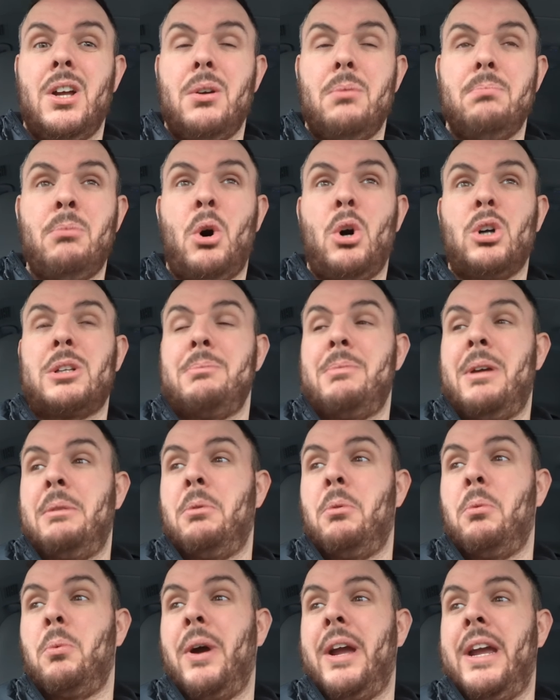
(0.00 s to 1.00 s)
More than
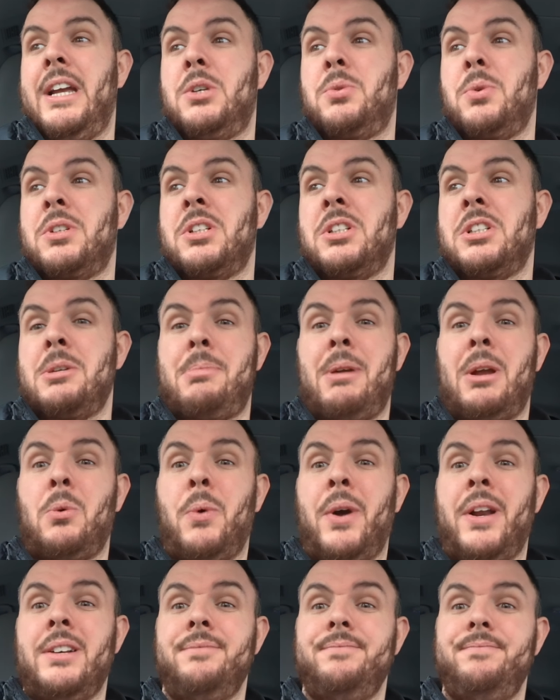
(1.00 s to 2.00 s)
minimum wage, which is a big
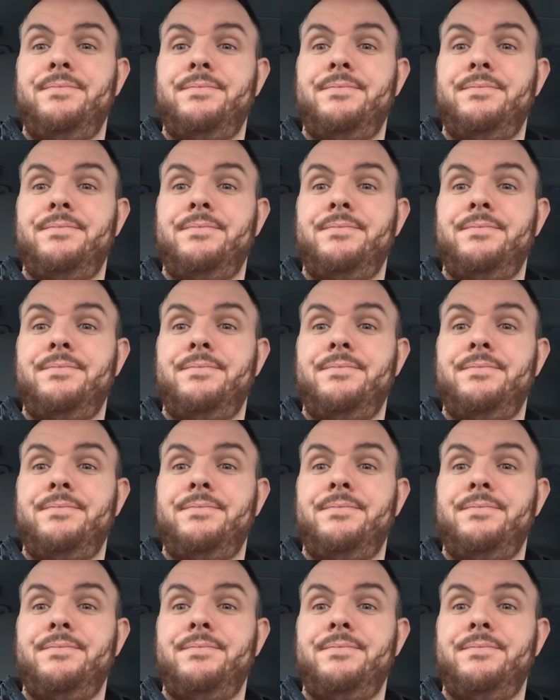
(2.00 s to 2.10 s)
win.